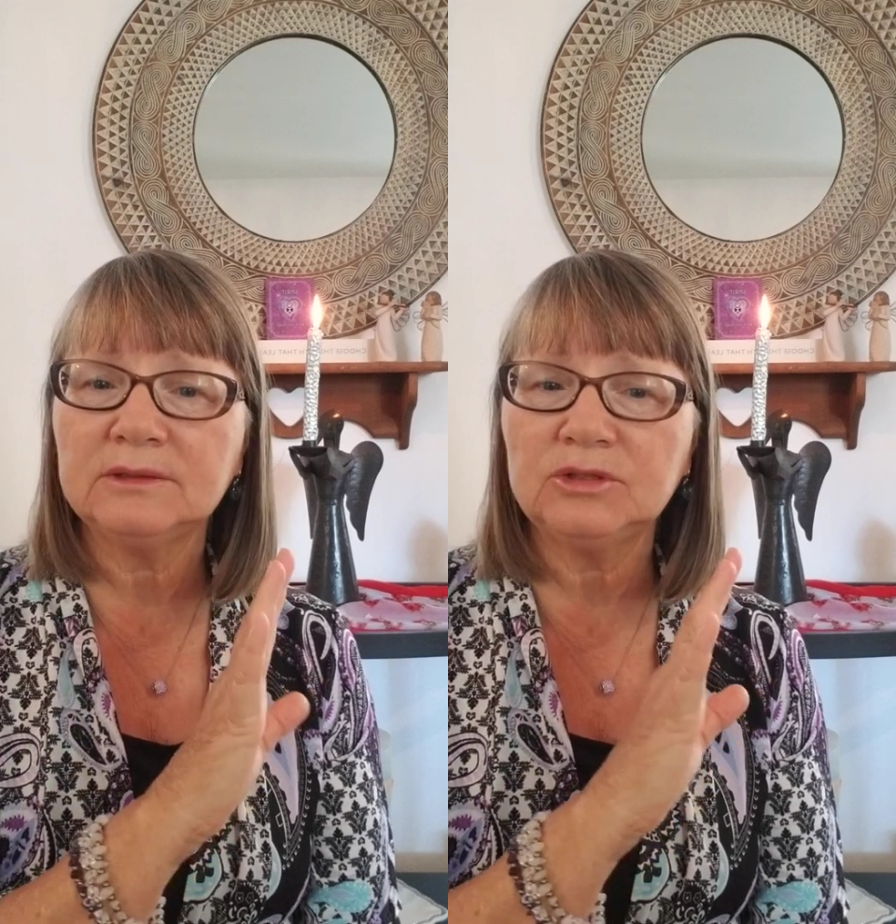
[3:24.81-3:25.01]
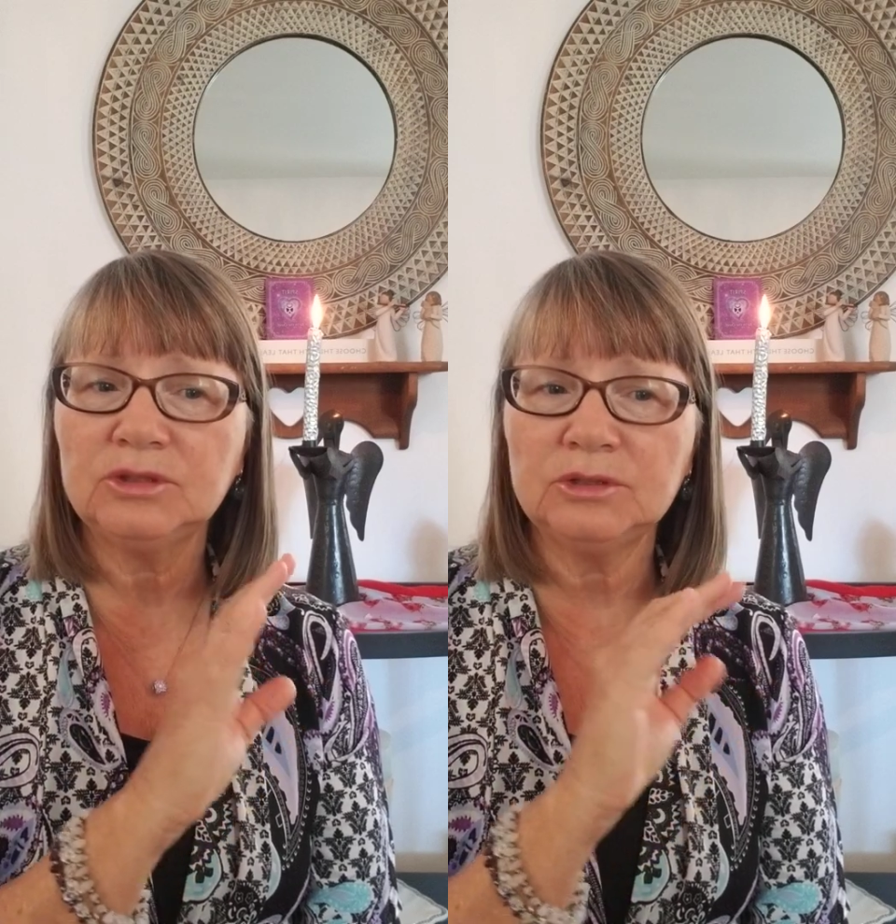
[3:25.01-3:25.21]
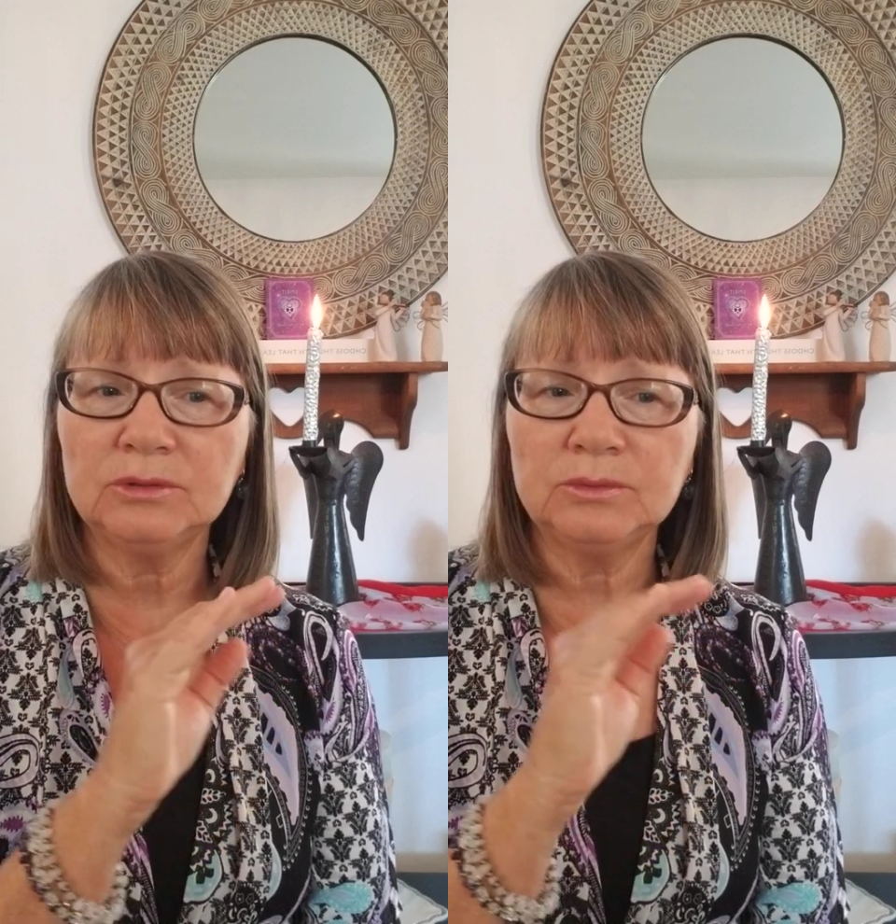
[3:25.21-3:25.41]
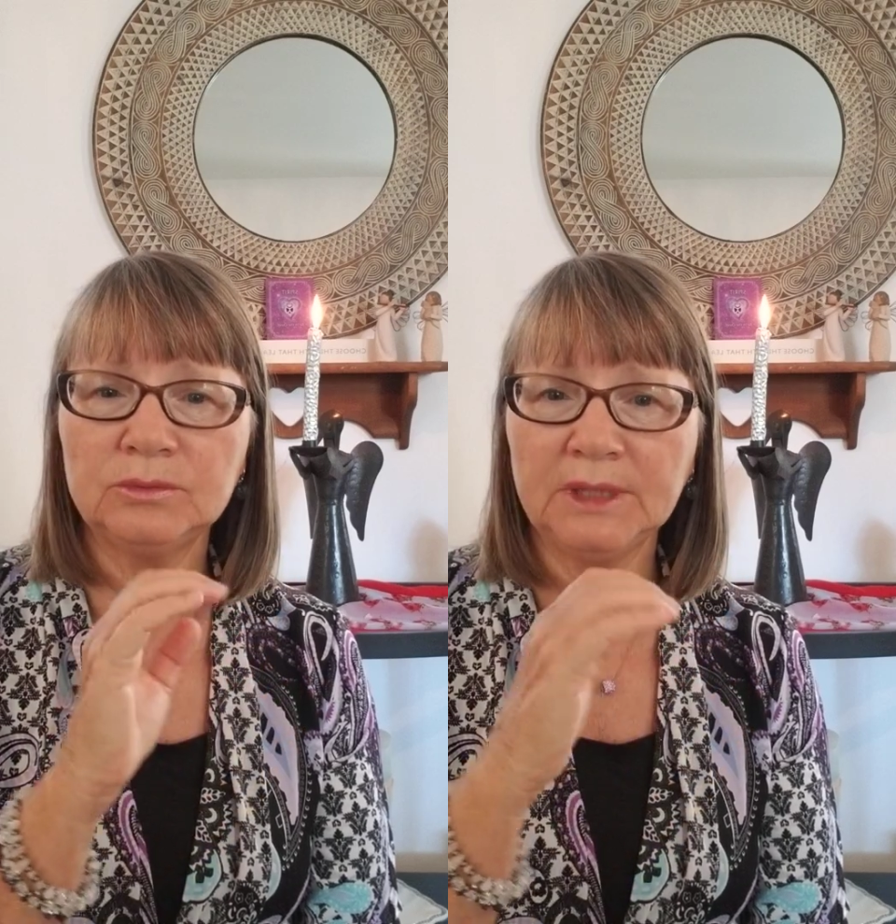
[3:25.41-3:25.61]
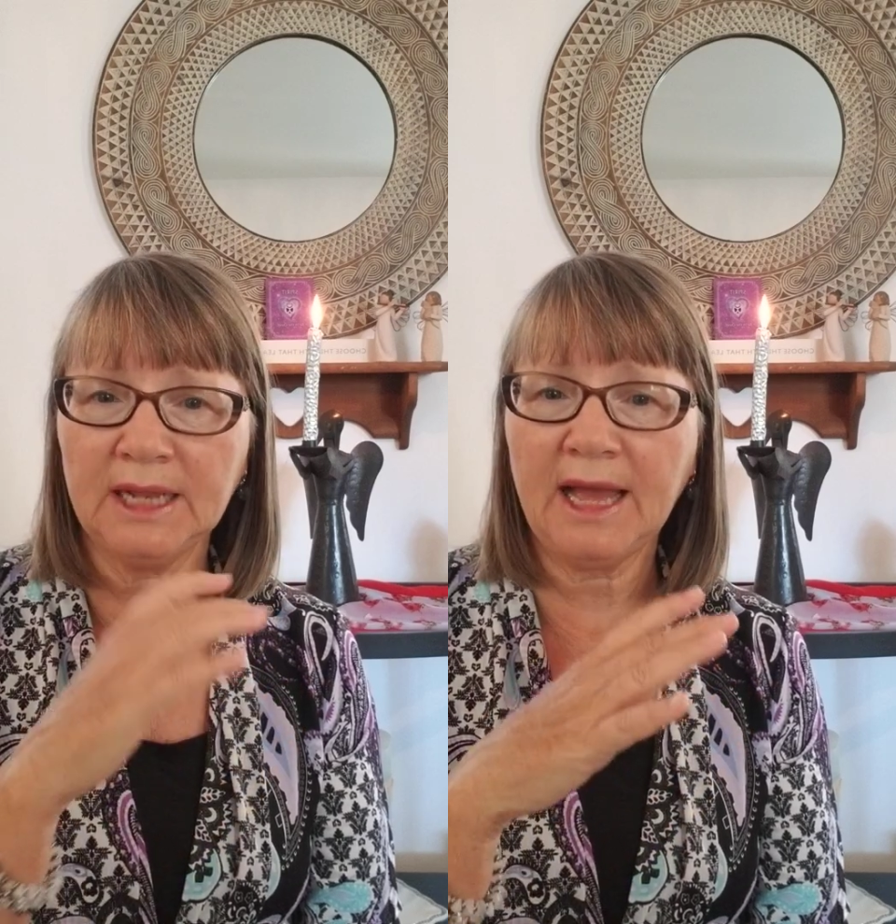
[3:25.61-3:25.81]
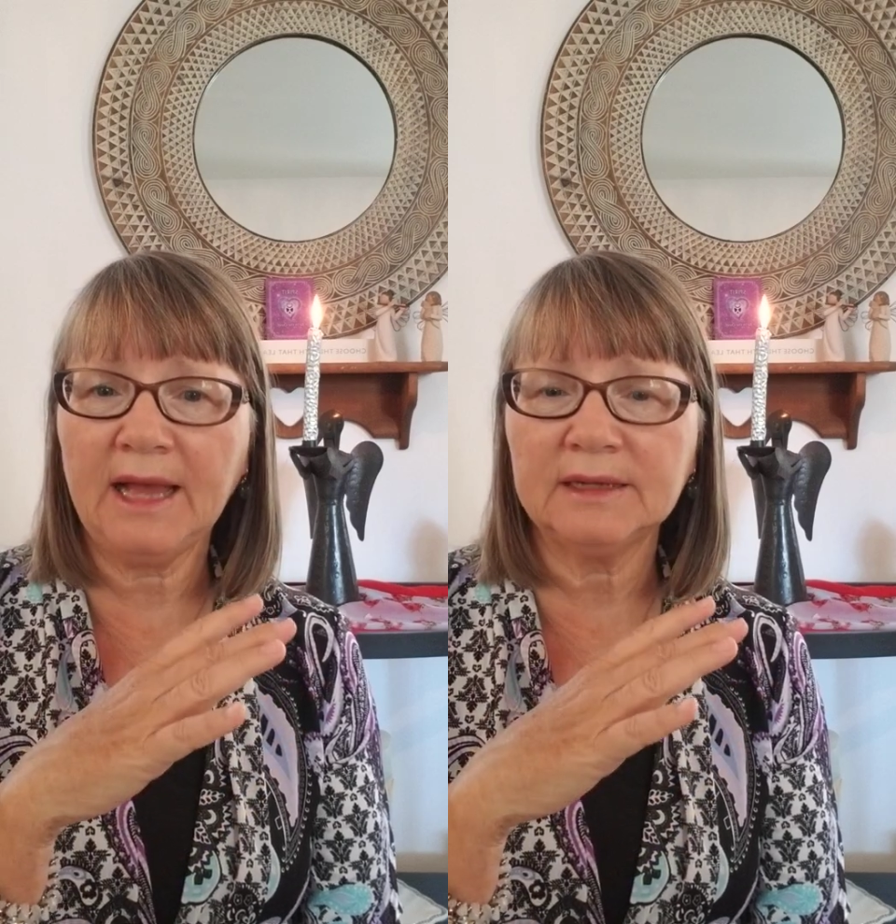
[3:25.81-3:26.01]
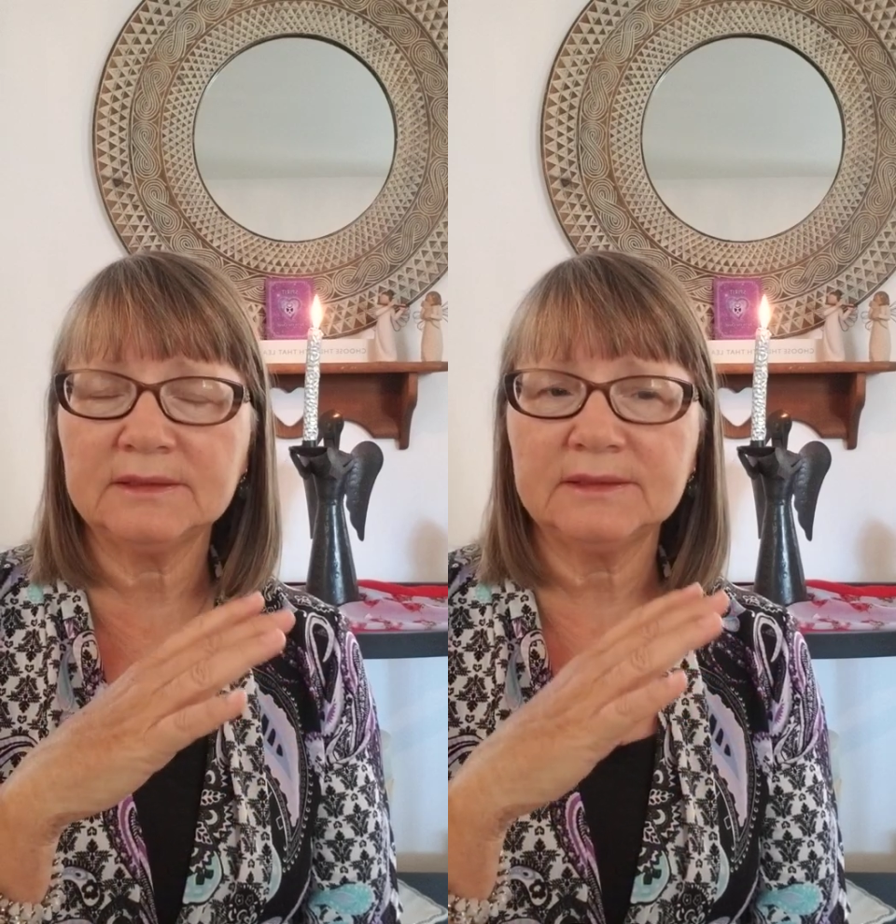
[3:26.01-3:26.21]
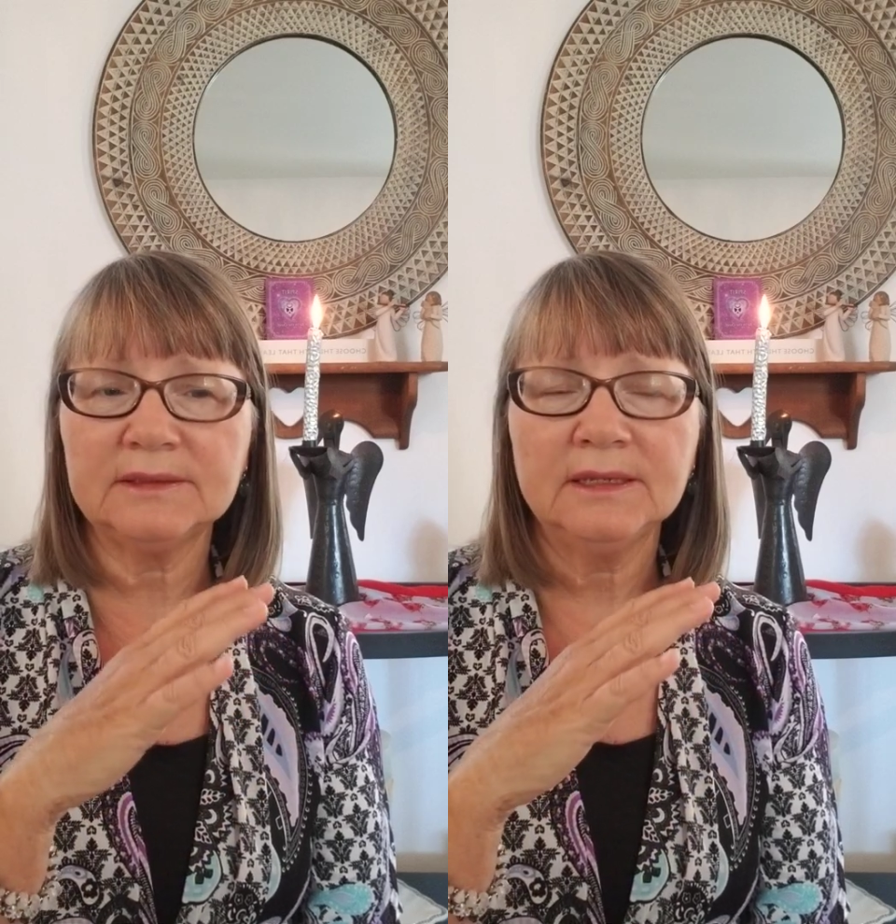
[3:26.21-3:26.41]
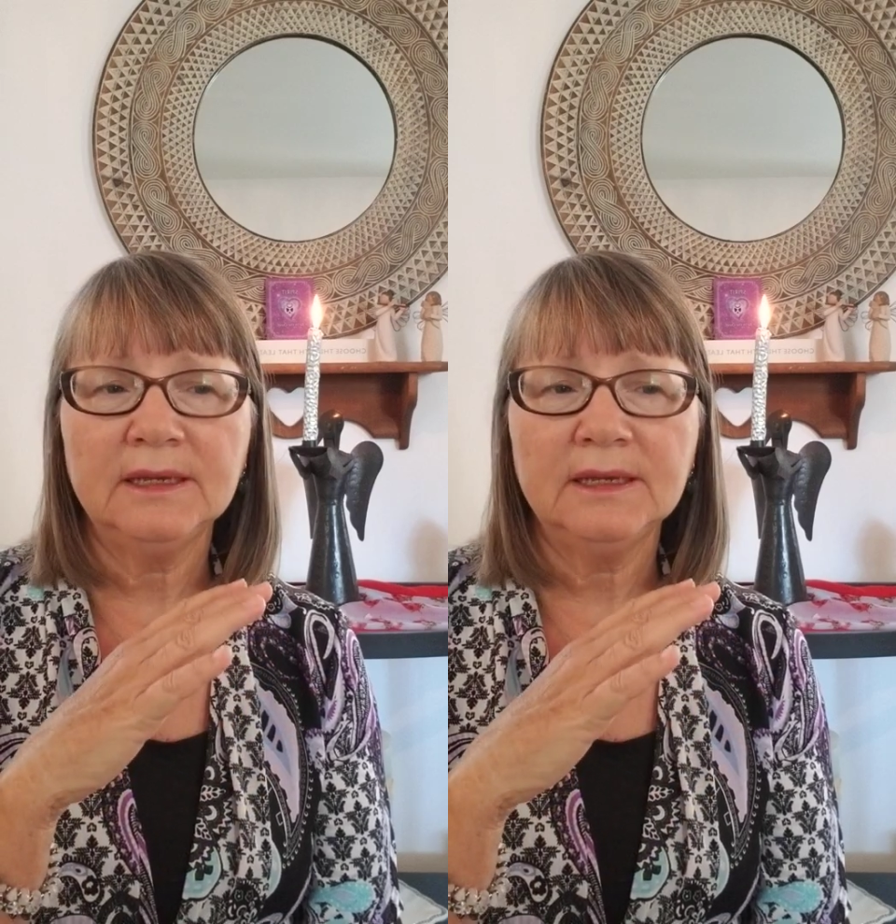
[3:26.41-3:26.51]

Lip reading: to relax.